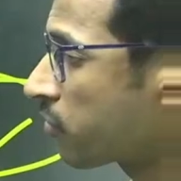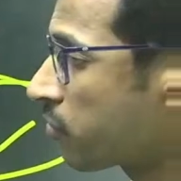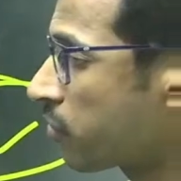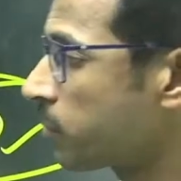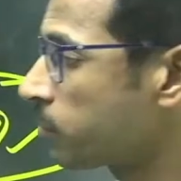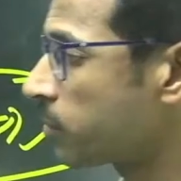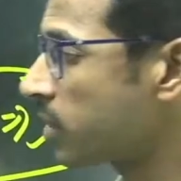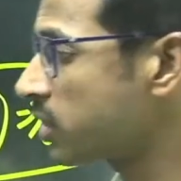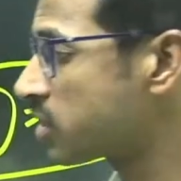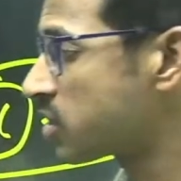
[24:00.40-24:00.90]
from
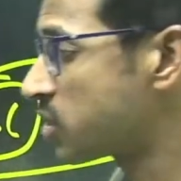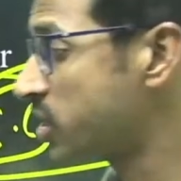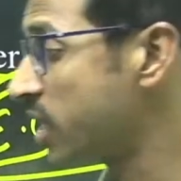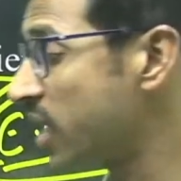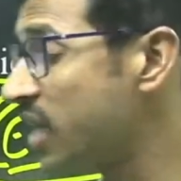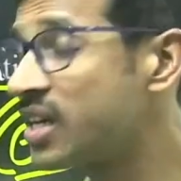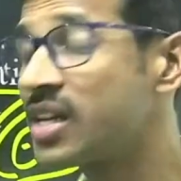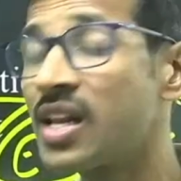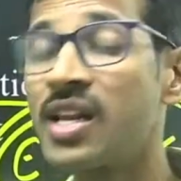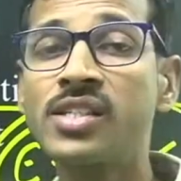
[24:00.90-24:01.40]
that,
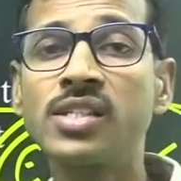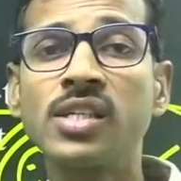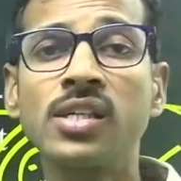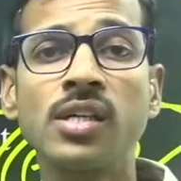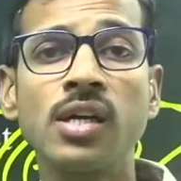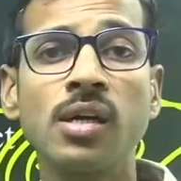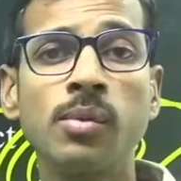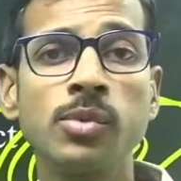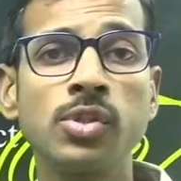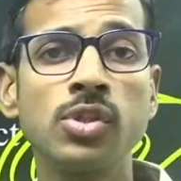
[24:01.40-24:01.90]
State Election
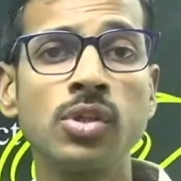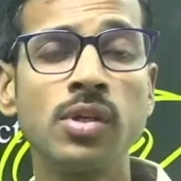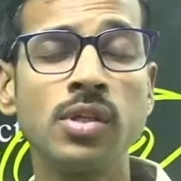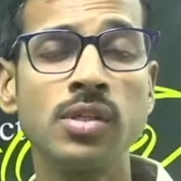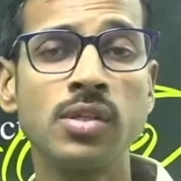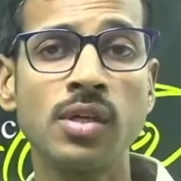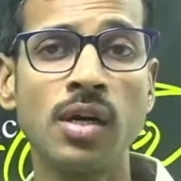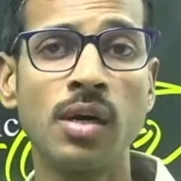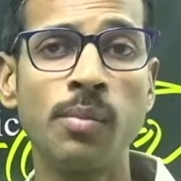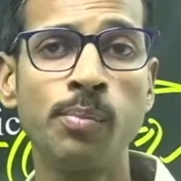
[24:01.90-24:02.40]
Commission is
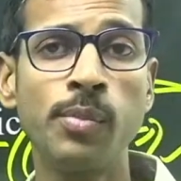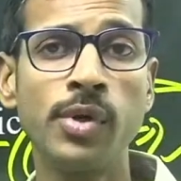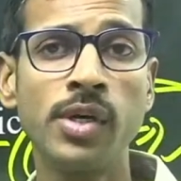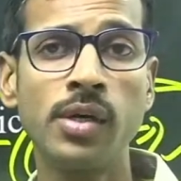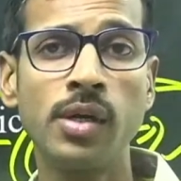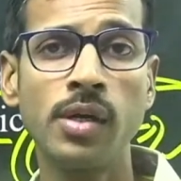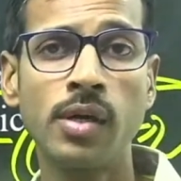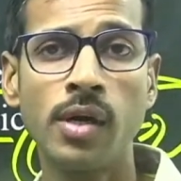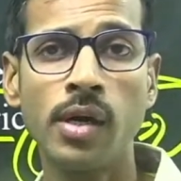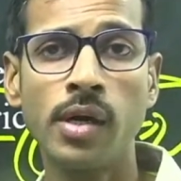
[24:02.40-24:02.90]
completely
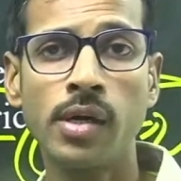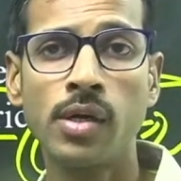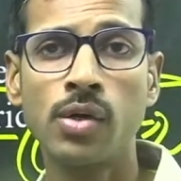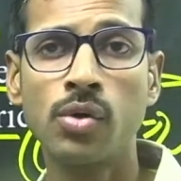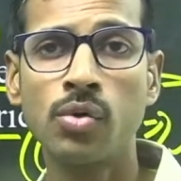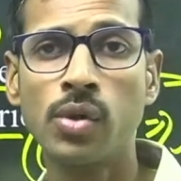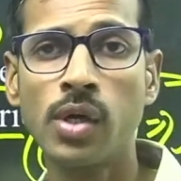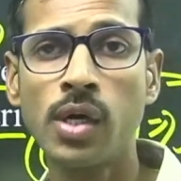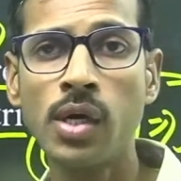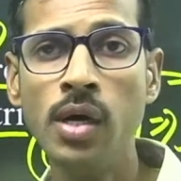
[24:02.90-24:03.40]
related to
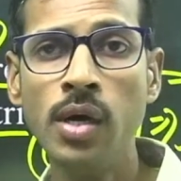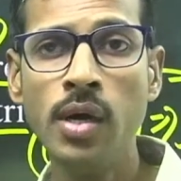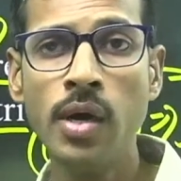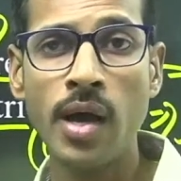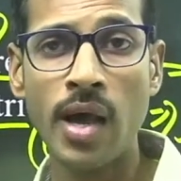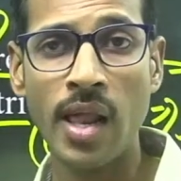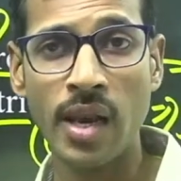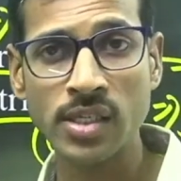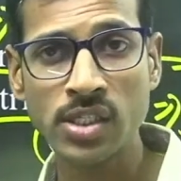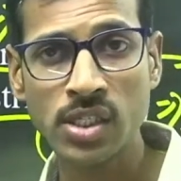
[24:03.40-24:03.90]
the
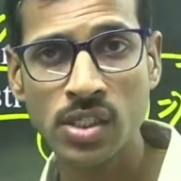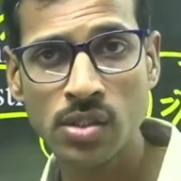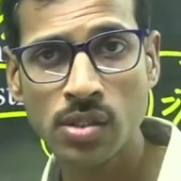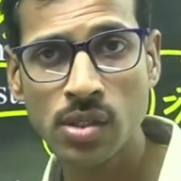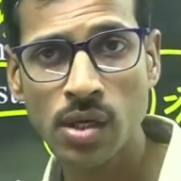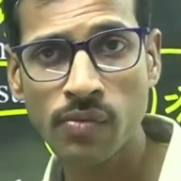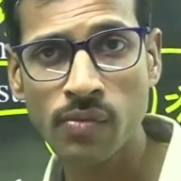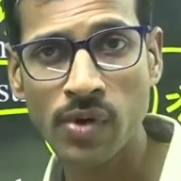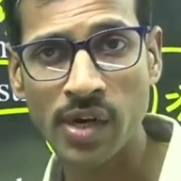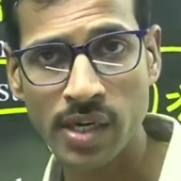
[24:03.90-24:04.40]
elections
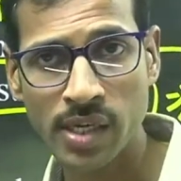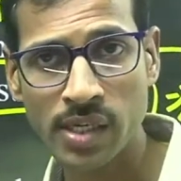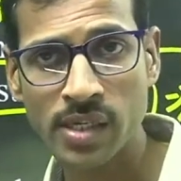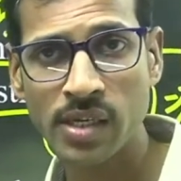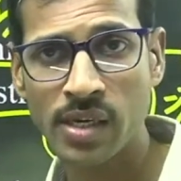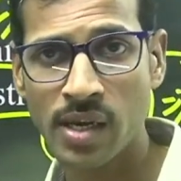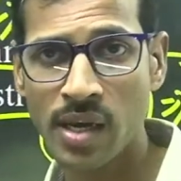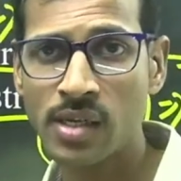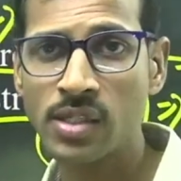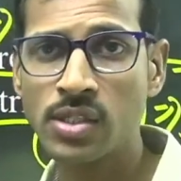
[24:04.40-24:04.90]
of conducting
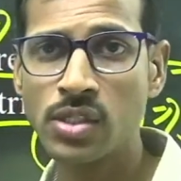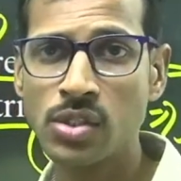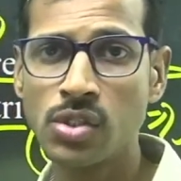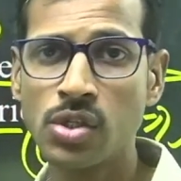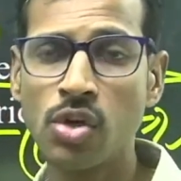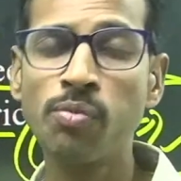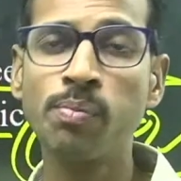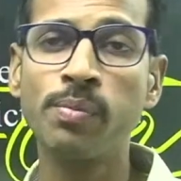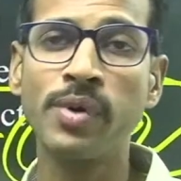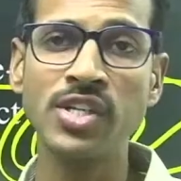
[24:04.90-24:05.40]
elections of
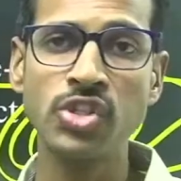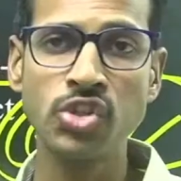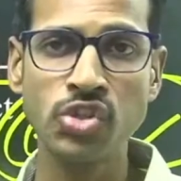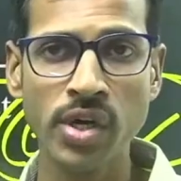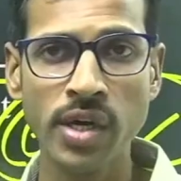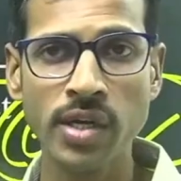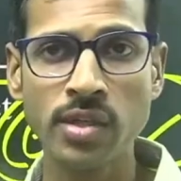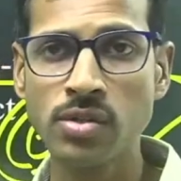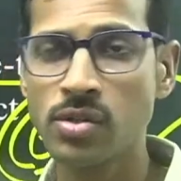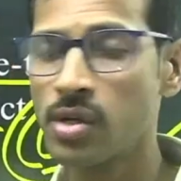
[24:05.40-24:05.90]

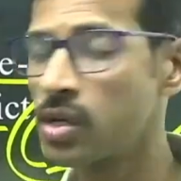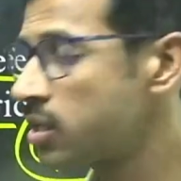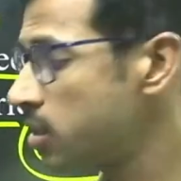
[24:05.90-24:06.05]
panchayats and